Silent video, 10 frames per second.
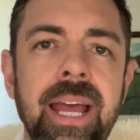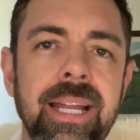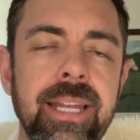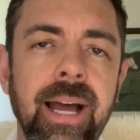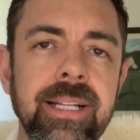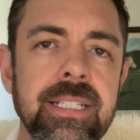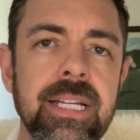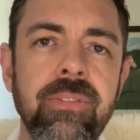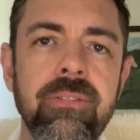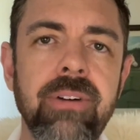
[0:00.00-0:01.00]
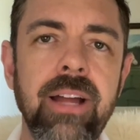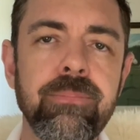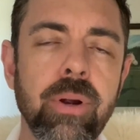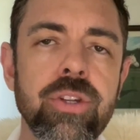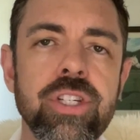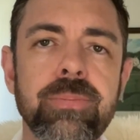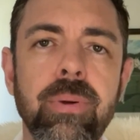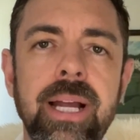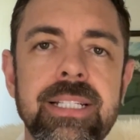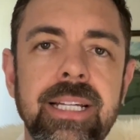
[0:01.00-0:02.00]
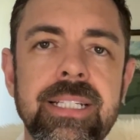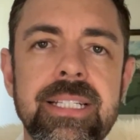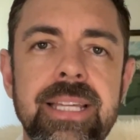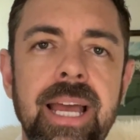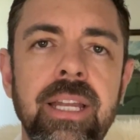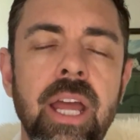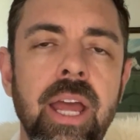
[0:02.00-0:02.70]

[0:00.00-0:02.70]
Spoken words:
$975 purchase price instead,